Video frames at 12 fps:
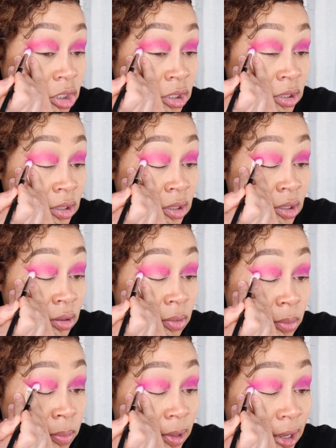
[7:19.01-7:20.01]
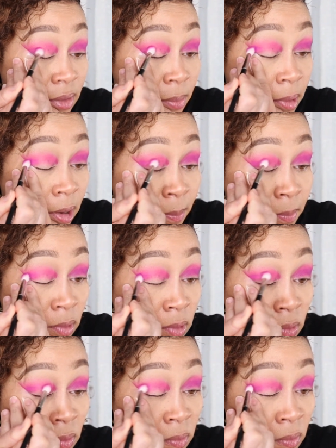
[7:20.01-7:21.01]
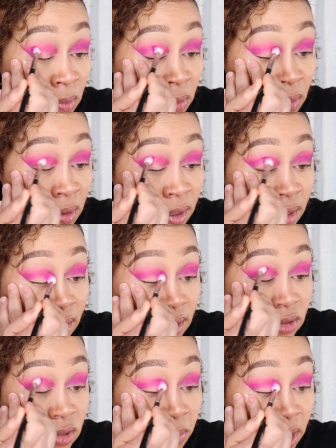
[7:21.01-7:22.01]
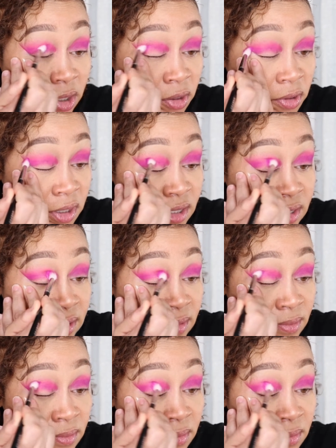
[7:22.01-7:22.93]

I'm going to apply the purple into my crease.